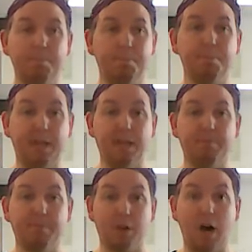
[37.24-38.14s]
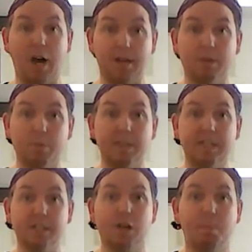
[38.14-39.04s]
be forgotten. We
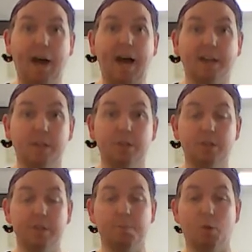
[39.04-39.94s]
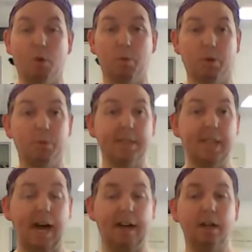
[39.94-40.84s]
need to go back and do some more work with
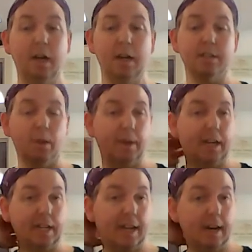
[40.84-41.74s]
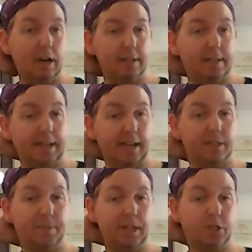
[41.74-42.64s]
that so we can get it on
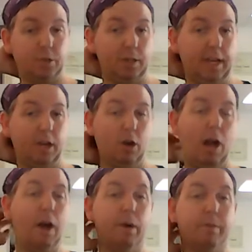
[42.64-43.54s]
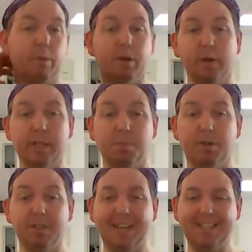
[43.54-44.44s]
stage eventually, or however we're going to
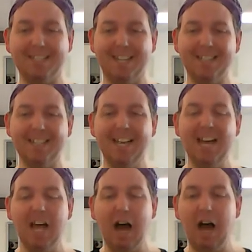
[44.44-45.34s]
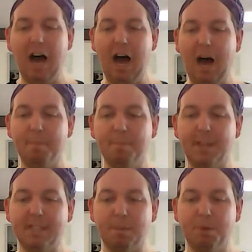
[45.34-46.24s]
present it.
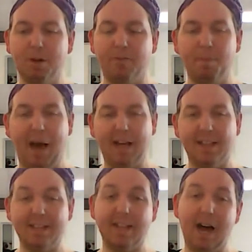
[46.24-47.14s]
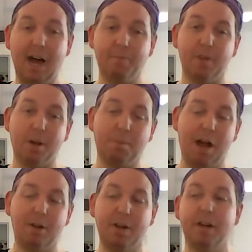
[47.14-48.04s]
It's a beautiful ballet that I'm very
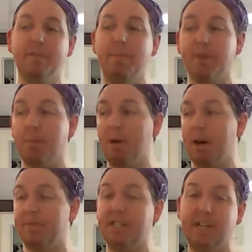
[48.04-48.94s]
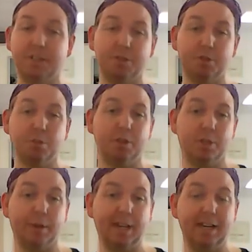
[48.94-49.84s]
proud of. I'm very proud of the dancers who are
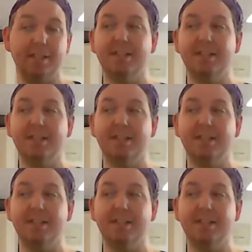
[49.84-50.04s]
doing it,